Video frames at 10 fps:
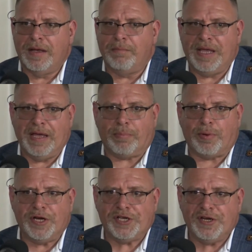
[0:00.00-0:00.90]
Be
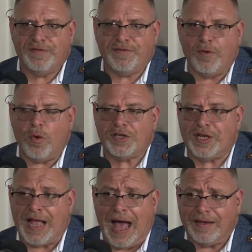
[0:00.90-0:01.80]
appreciative for what
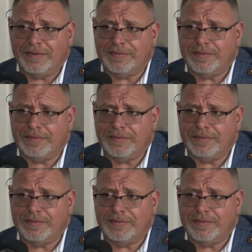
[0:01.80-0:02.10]
you got.